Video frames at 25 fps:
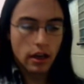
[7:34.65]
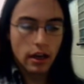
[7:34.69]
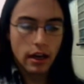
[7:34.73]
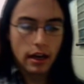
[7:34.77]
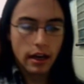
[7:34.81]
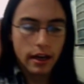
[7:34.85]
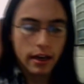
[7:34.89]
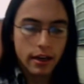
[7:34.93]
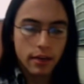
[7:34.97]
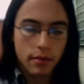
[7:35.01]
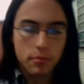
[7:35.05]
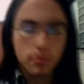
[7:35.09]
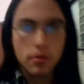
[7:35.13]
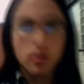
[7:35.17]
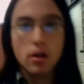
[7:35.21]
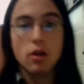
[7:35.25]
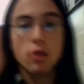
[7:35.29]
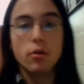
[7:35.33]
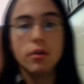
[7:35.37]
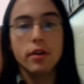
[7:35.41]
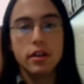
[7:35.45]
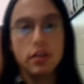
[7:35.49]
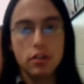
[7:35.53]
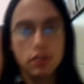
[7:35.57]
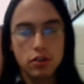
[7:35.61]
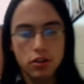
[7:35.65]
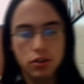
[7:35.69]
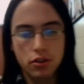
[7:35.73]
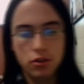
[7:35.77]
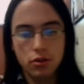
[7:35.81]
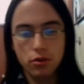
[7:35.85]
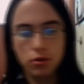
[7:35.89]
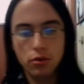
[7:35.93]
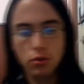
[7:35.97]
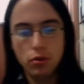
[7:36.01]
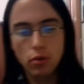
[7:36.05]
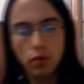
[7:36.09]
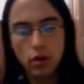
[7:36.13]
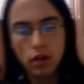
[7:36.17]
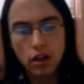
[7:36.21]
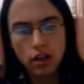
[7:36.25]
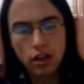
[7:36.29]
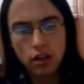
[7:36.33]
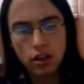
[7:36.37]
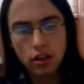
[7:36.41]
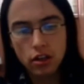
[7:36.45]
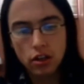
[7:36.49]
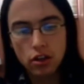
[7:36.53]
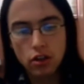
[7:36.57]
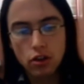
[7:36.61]
I am going to
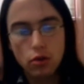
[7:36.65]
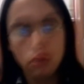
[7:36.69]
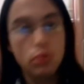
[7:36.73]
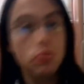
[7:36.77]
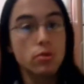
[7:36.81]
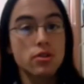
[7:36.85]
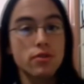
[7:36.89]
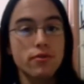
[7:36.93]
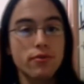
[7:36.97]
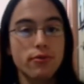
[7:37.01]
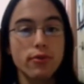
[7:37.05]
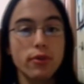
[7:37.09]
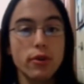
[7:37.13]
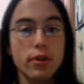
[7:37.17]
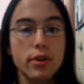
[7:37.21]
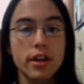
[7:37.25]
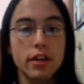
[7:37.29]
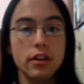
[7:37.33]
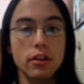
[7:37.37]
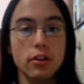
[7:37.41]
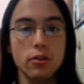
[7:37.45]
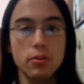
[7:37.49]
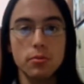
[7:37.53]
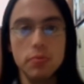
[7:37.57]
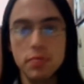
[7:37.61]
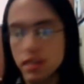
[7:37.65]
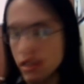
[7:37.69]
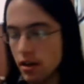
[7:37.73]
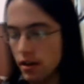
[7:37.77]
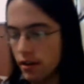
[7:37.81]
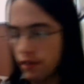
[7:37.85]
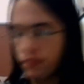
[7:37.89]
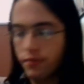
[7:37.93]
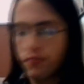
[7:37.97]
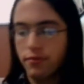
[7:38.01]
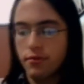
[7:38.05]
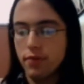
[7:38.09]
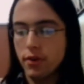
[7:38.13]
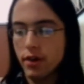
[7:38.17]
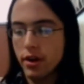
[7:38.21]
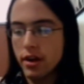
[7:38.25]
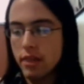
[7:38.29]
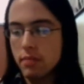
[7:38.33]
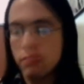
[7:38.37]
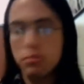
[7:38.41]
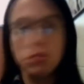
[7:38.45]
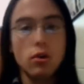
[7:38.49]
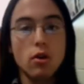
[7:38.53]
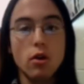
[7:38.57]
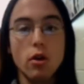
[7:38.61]
use Fruity Loops, a free
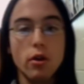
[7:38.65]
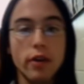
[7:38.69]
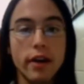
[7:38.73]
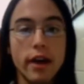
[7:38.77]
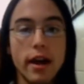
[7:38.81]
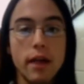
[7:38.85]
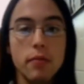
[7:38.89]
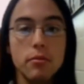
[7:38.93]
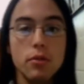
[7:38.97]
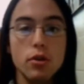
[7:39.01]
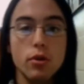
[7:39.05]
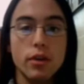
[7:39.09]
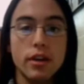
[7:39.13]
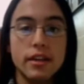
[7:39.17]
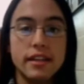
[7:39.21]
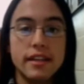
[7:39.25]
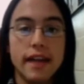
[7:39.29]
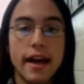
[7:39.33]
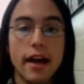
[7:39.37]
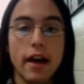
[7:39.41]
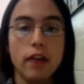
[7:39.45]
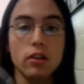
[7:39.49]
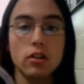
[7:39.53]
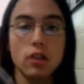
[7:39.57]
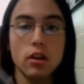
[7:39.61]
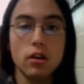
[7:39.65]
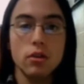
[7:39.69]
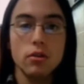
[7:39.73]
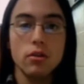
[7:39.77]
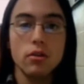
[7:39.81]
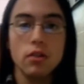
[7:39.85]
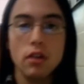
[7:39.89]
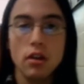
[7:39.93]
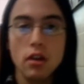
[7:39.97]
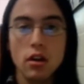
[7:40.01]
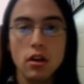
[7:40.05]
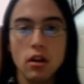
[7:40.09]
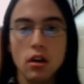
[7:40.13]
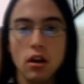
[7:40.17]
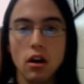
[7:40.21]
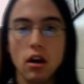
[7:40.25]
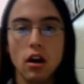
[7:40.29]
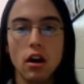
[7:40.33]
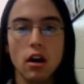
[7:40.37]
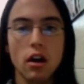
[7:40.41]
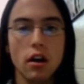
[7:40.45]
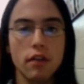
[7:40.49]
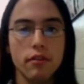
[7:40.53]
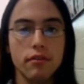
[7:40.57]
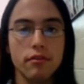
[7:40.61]
program you can download
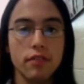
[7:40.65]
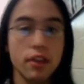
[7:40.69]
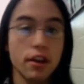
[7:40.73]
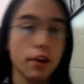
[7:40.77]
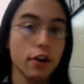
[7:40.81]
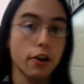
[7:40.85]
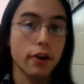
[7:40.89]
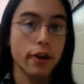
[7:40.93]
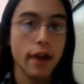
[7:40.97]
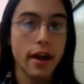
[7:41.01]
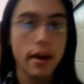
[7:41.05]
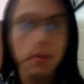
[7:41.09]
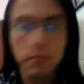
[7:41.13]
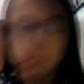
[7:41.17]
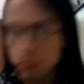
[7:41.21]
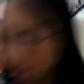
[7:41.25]
off the internet